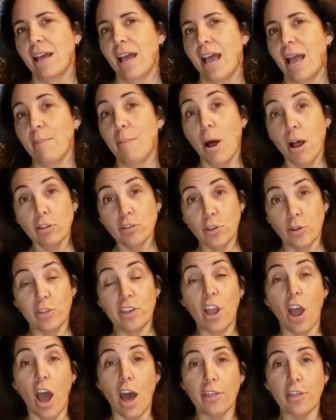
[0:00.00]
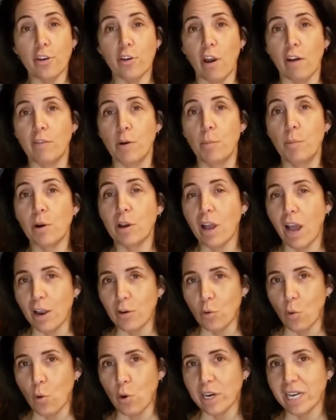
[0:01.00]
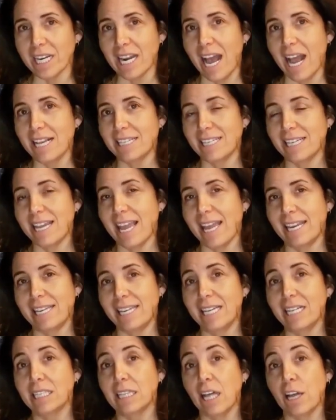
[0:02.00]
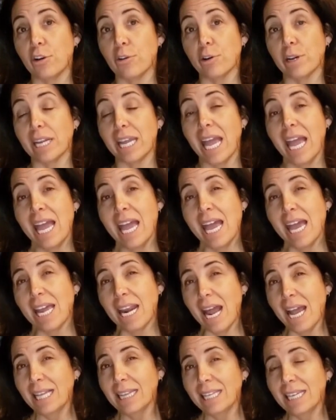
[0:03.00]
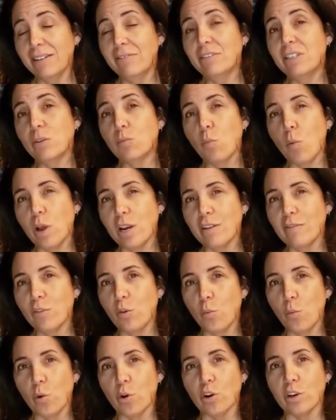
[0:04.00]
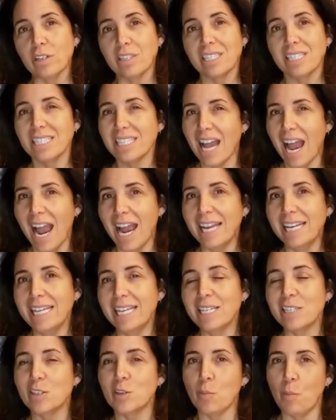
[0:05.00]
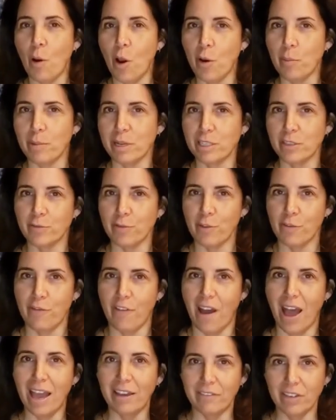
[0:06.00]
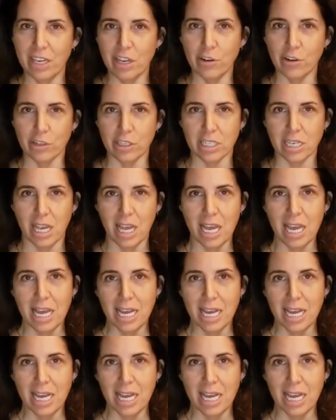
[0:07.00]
I'm also the author of a book on organizing and decluttering, and I lived in one of the world's tiniest apartments for 5 years.